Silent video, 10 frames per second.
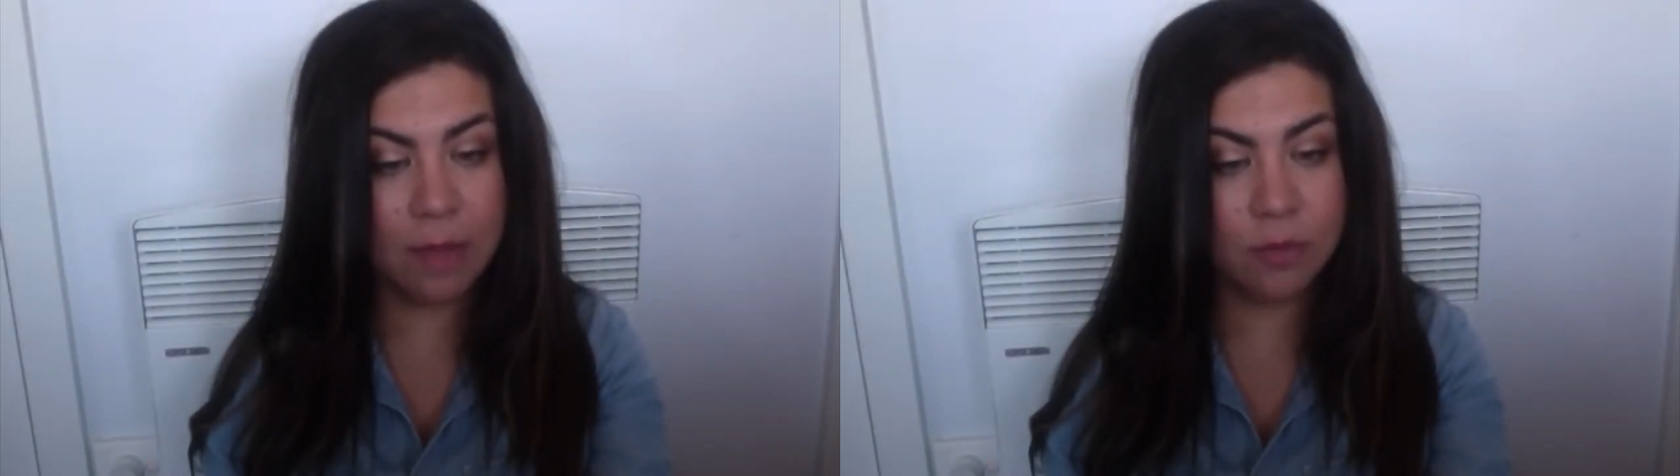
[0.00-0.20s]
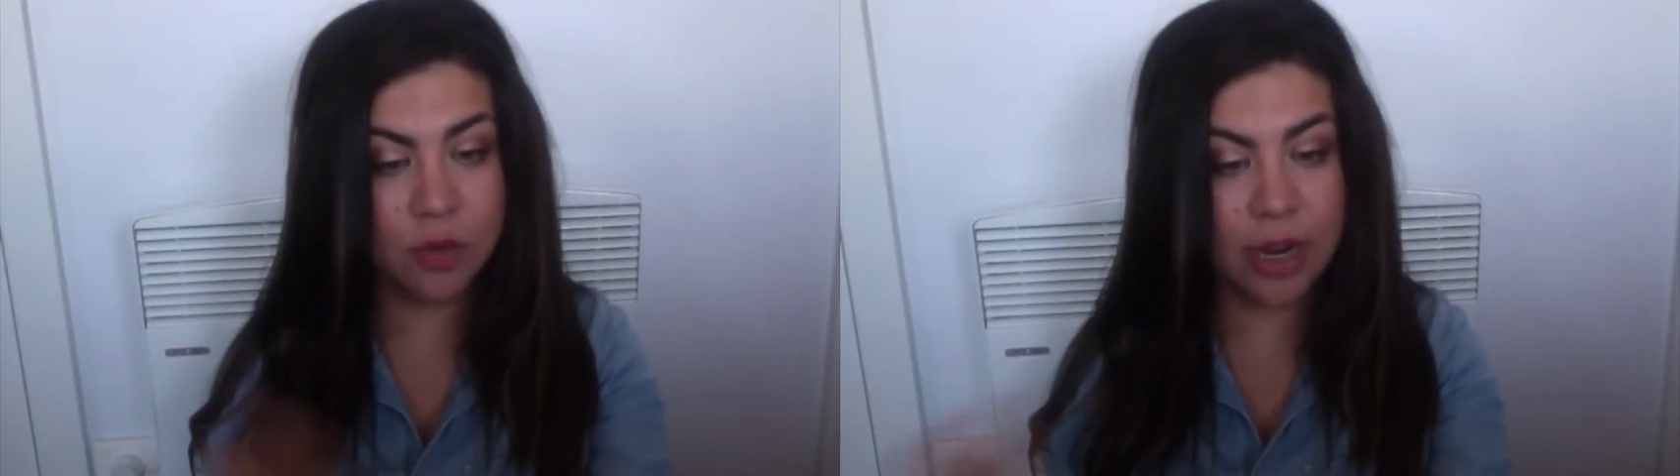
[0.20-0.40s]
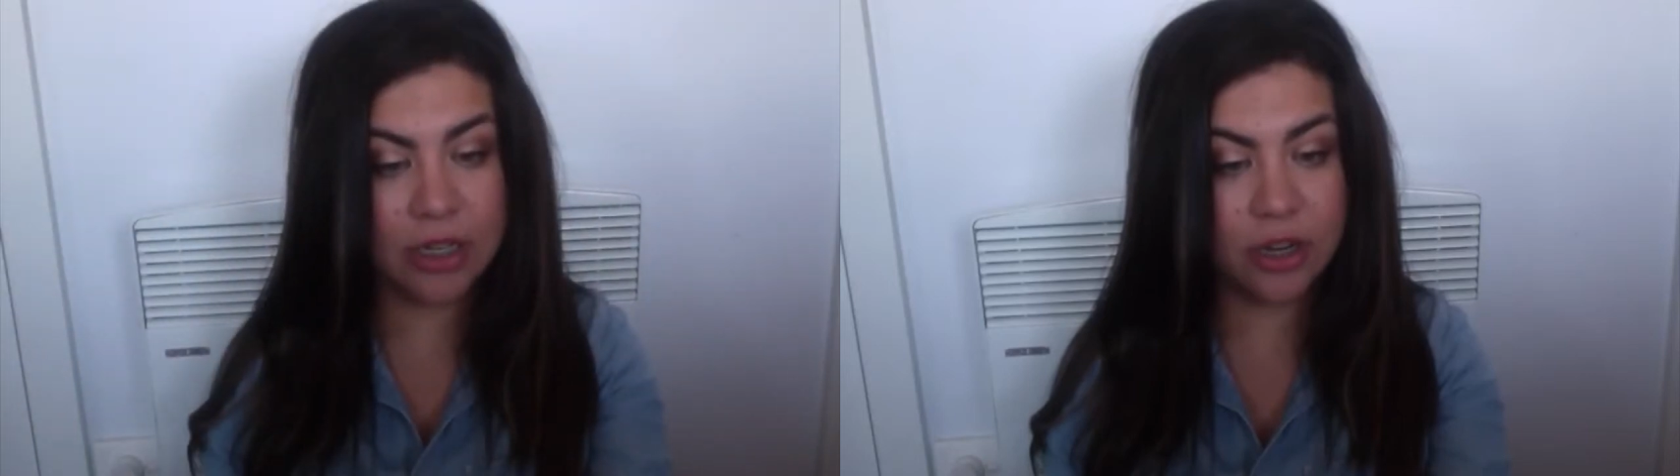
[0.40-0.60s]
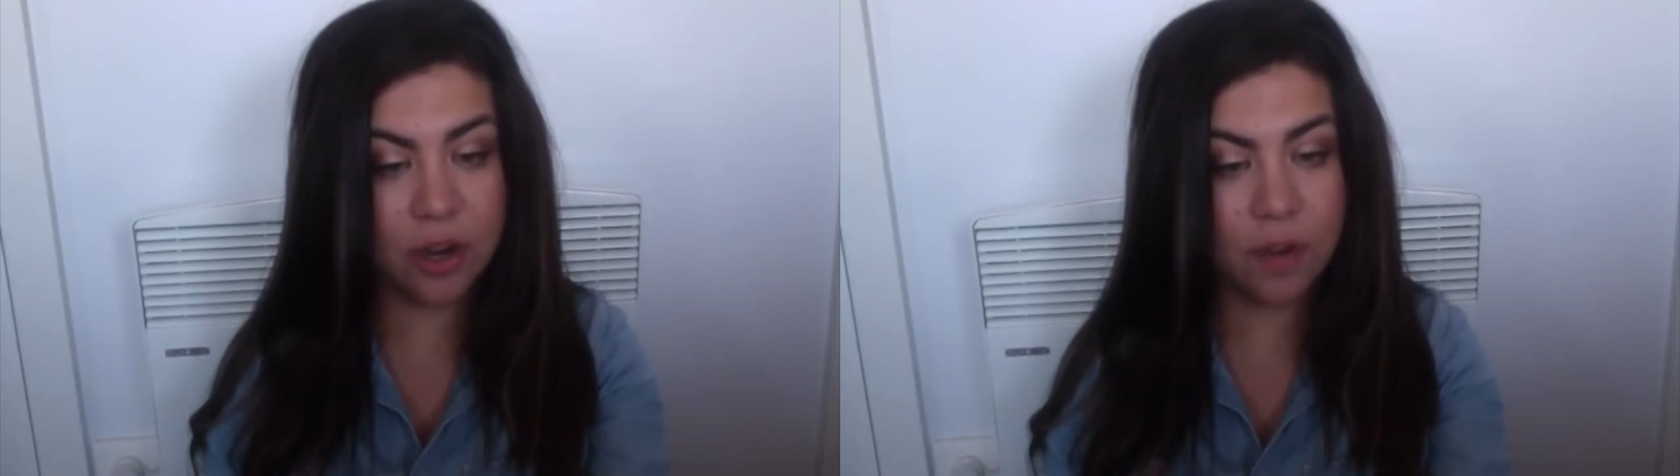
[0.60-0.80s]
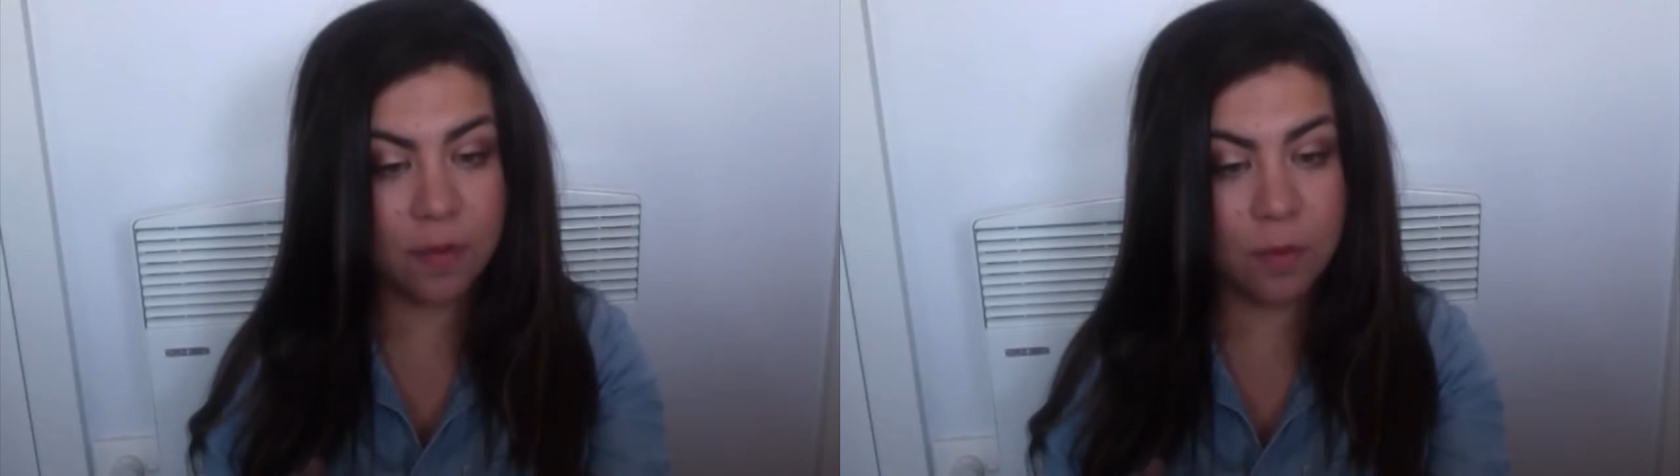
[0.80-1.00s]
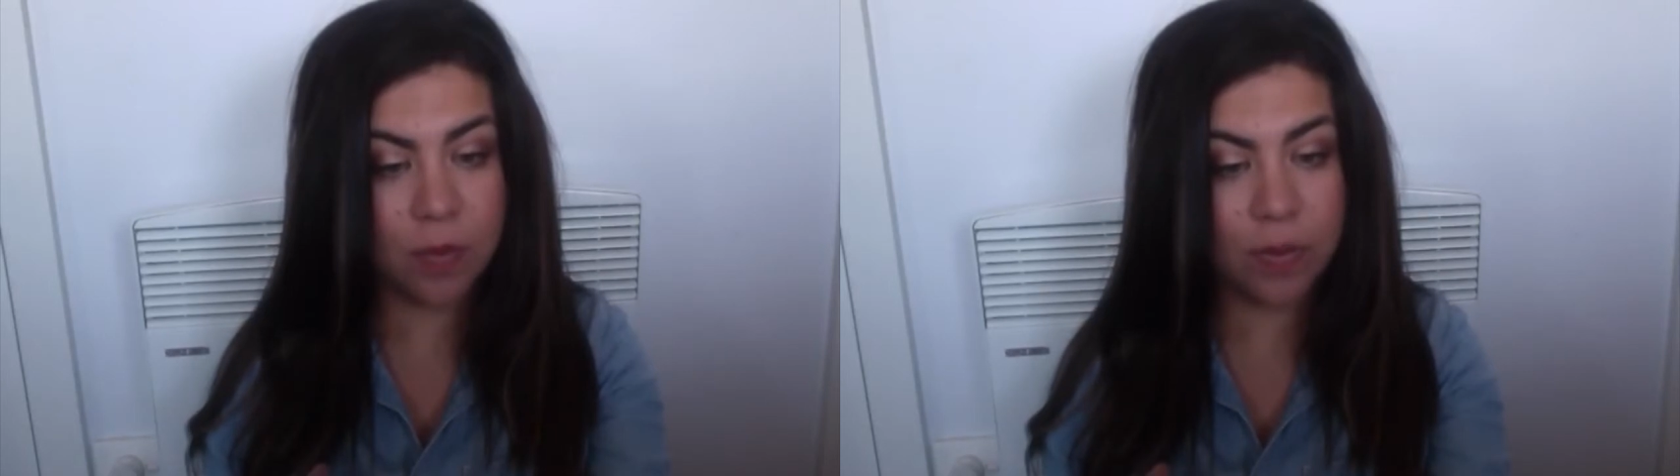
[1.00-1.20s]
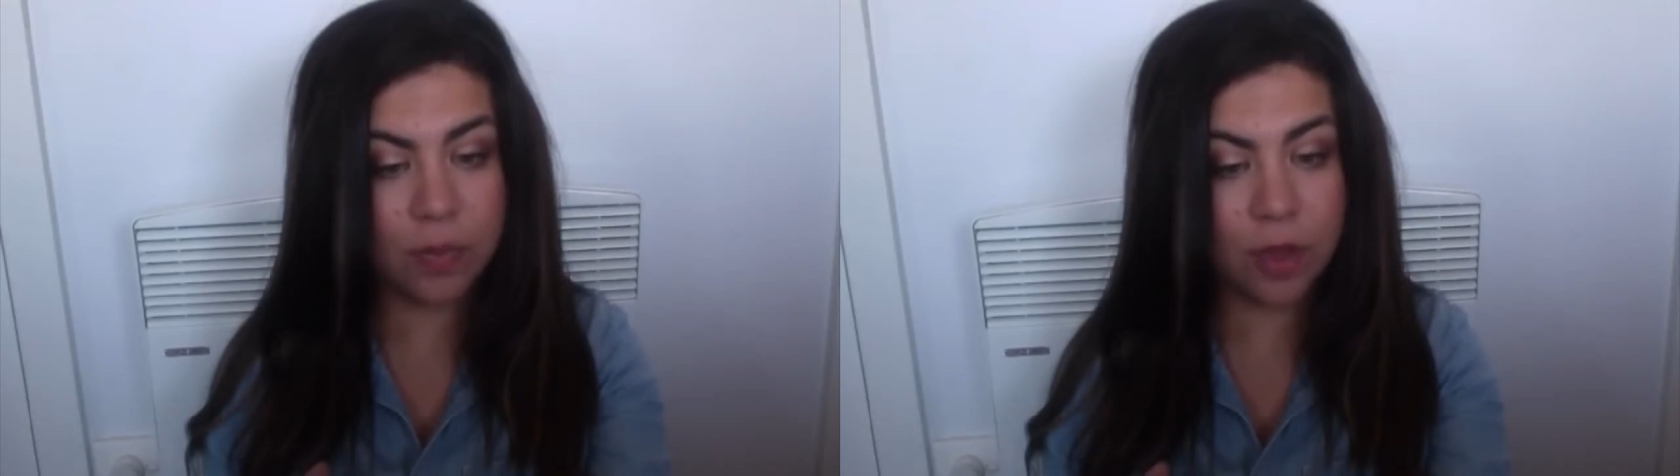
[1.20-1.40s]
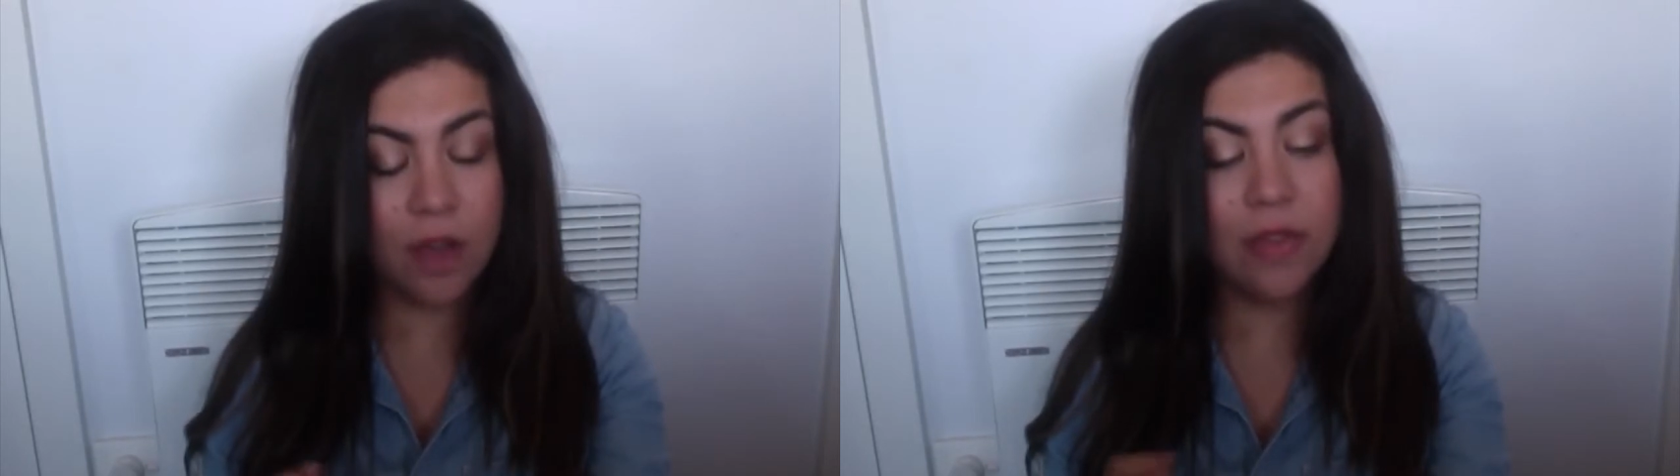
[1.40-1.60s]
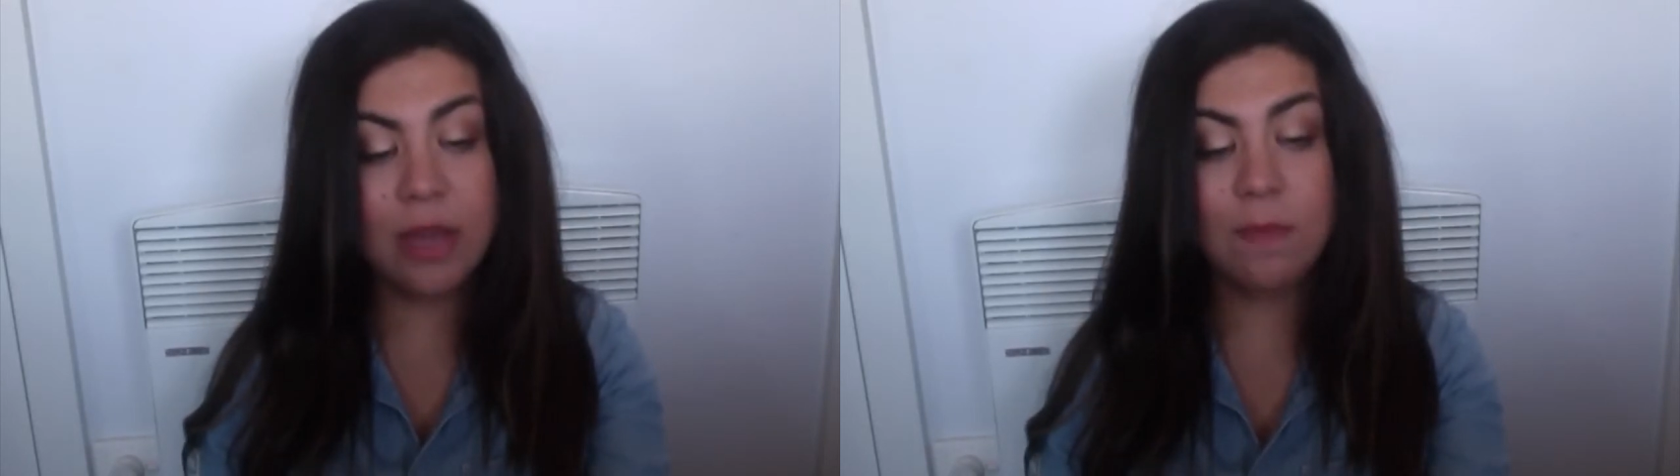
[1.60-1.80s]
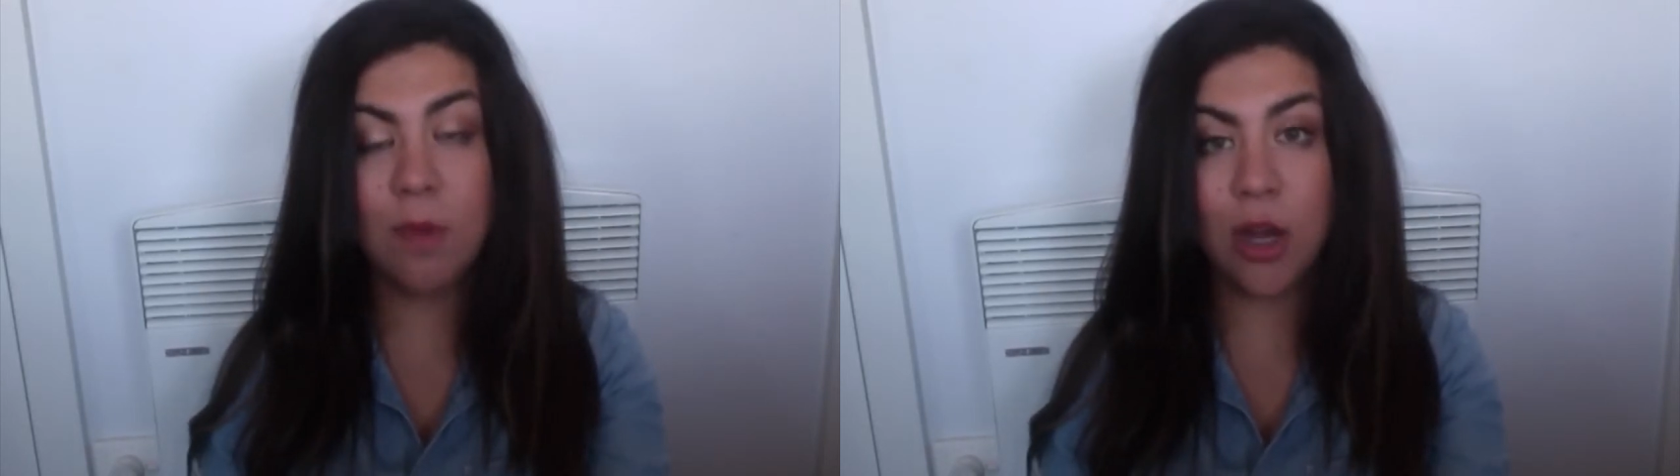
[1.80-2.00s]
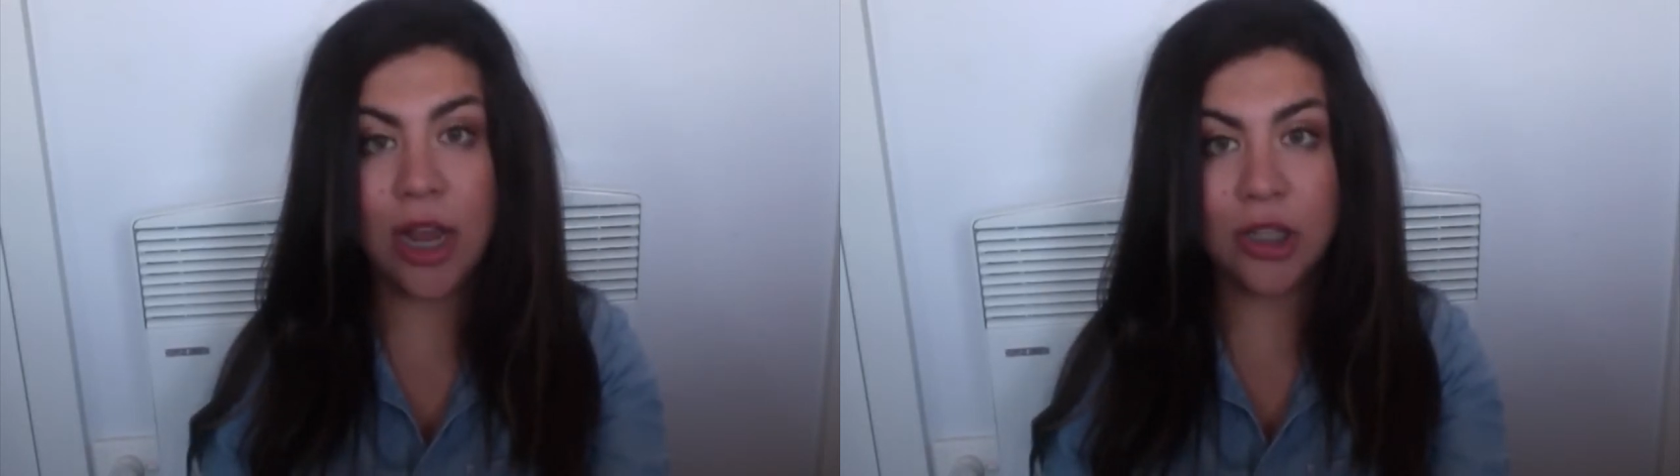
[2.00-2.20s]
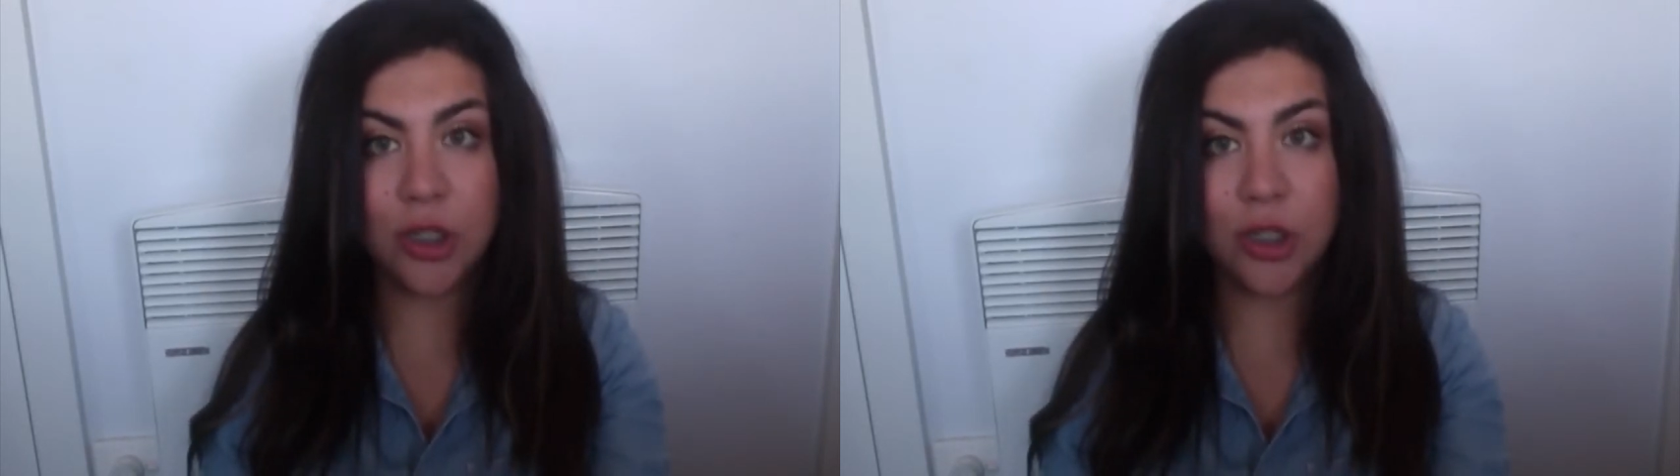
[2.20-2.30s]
director of the Monash